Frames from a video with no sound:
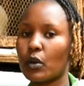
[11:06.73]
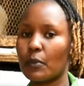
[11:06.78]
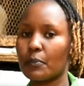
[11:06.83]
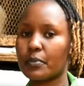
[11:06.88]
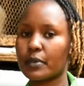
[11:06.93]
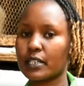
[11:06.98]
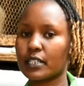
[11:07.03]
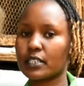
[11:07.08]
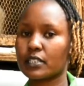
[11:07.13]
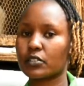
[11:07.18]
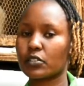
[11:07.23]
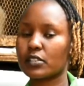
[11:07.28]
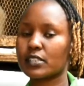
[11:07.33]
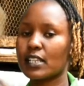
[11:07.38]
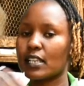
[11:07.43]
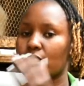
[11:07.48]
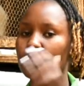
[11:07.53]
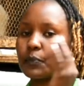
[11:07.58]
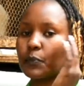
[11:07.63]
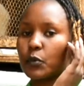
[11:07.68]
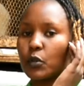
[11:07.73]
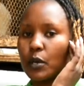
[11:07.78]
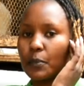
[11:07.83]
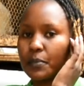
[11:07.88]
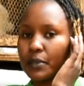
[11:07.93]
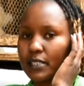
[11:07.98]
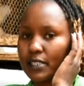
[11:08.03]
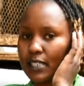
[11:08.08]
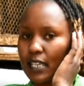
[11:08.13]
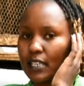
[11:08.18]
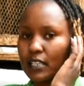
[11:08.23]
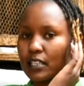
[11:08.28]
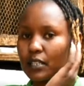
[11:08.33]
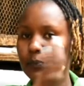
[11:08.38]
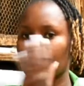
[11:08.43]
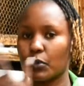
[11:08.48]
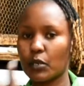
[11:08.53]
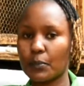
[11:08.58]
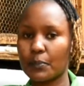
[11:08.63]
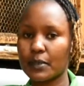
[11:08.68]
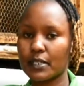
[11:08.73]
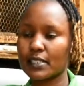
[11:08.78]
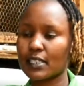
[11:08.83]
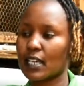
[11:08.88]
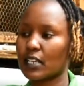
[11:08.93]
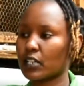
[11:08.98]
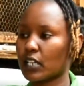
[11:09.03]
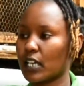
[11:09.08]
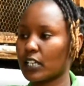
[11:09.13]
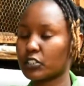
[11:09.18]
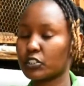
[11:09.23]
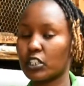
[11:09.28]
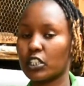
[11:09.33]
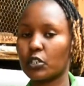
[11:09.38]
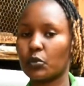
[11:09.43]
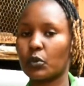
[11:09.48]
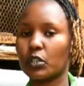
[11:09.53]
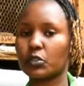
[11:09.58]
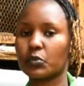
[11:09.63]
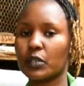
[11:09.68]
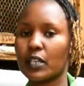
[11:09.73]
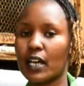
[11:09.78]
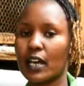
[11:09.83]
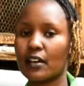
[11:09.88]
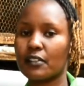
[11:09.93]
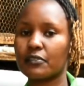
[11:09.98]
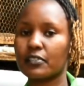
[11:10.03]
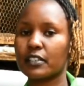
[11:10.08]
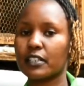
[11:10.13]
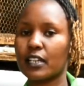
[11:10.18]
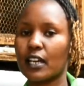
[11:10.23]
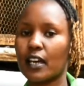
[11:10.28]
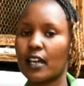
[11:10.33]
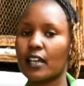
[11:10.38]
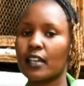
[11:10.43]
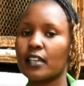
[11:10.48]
breed. Those are the pure breeds, and the pure breeds are actually what we have here